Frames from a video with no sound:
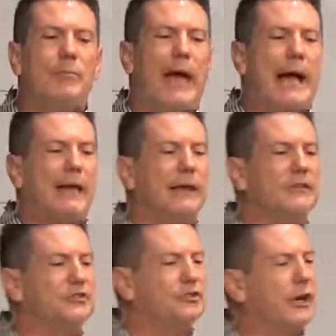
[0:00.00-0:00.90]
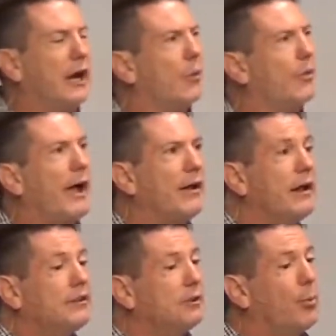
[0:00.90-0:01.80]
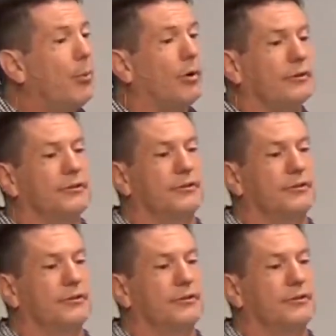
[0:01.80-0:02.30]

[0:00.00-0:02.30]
back in his chair without any support.